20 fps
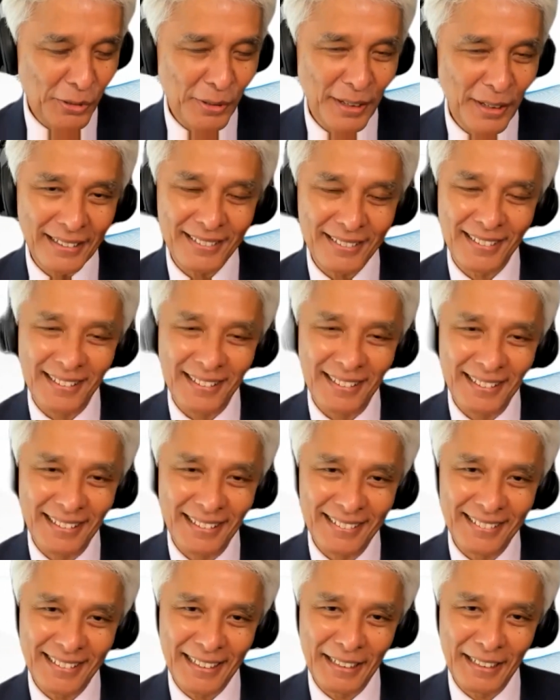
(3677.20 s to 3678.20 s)
US
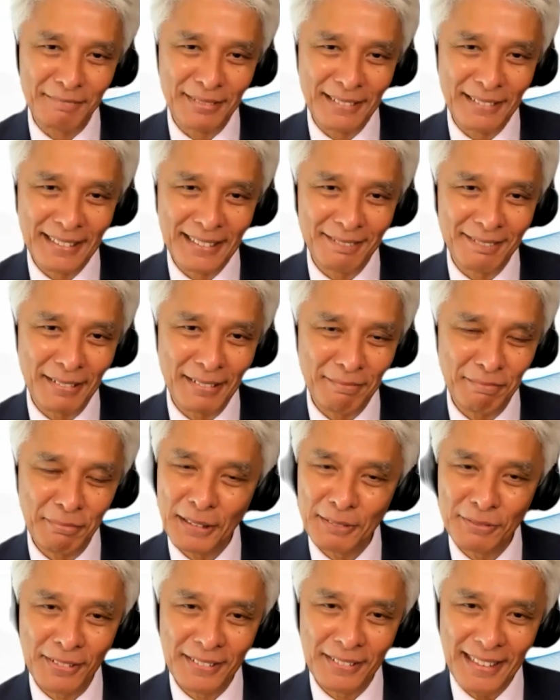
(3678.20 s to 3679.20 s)
listed companies. But
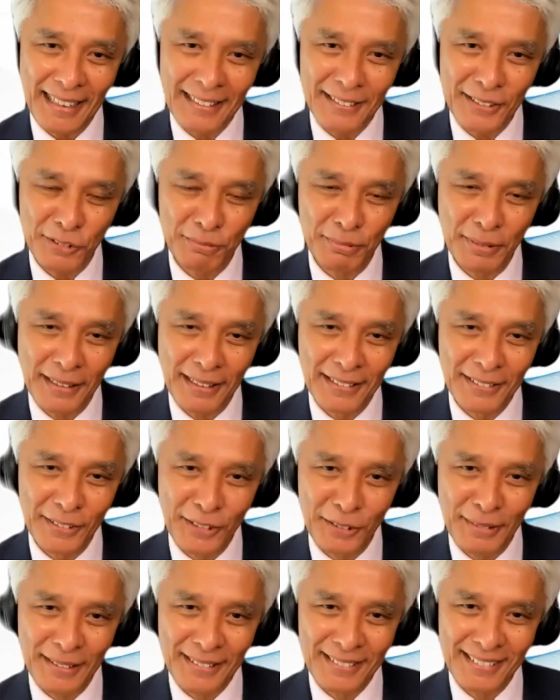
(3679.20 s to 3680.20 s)
it's fantastic speaking to
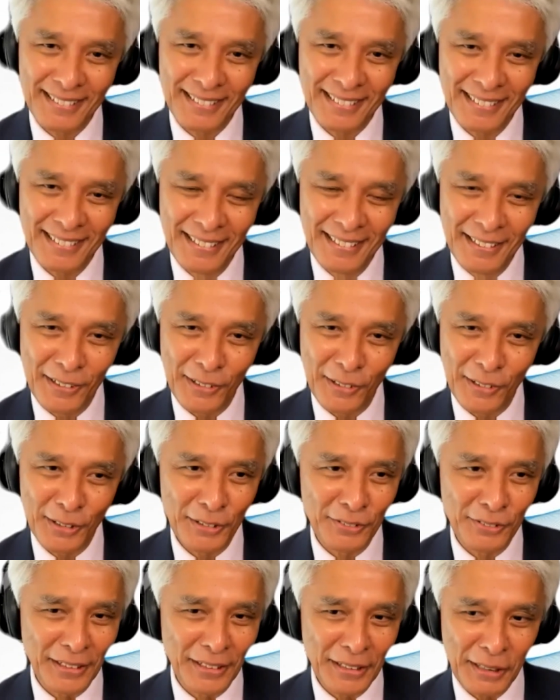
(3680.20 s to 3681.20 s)
you, Benson. All
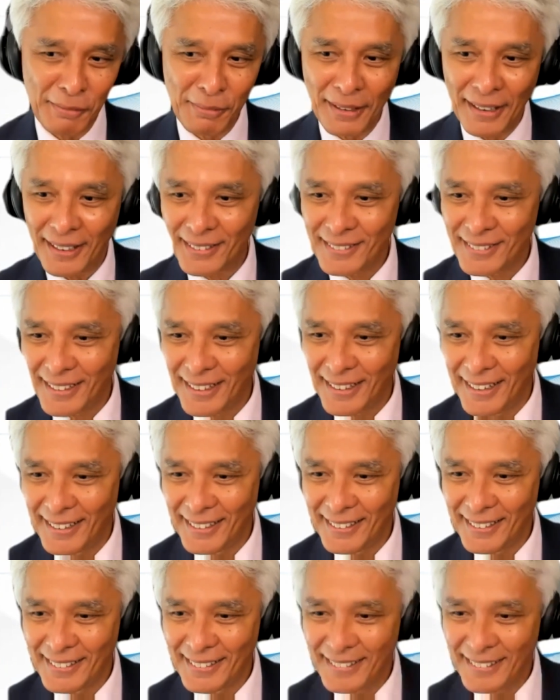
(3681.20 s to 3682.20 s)
the very best.
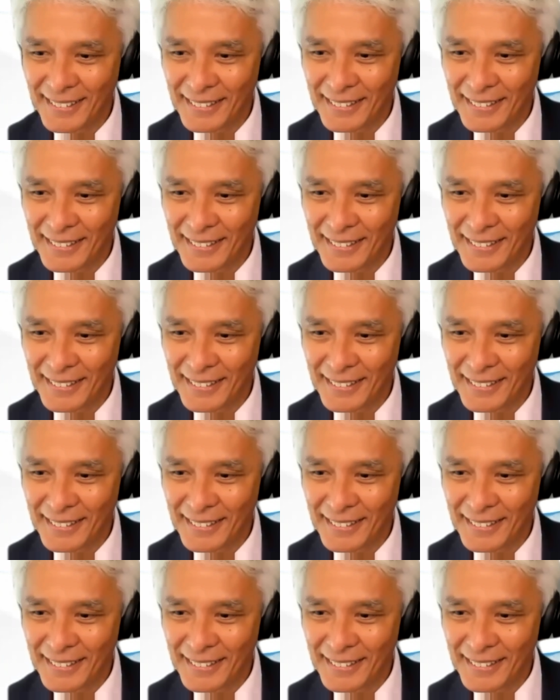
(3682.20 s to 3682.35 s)
And